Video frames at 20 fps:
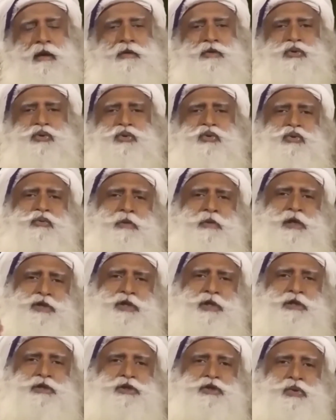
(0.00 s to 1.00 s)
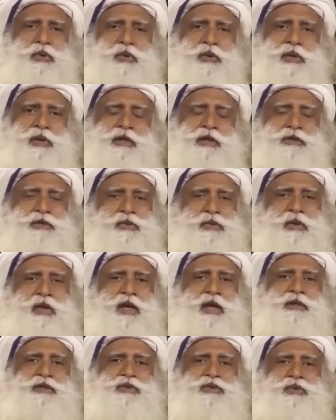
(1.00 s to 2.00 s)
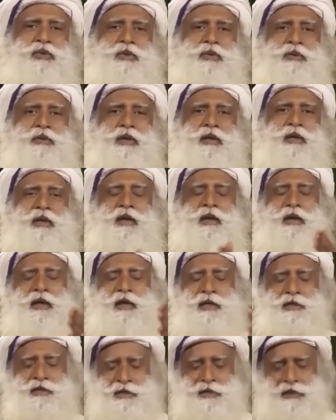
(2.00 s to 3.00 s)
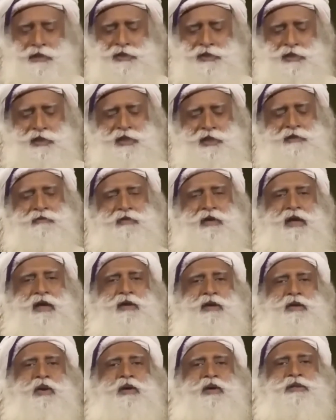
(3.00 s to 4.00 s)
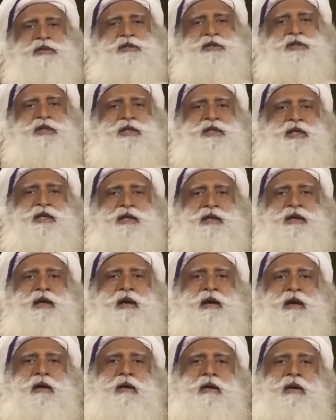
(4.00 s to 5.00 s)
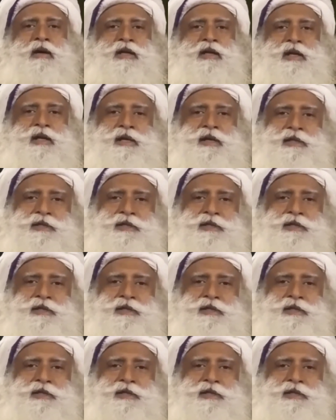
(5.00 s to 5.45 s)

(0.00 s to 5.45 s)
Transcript: too much control, essentially we are not treating ordinary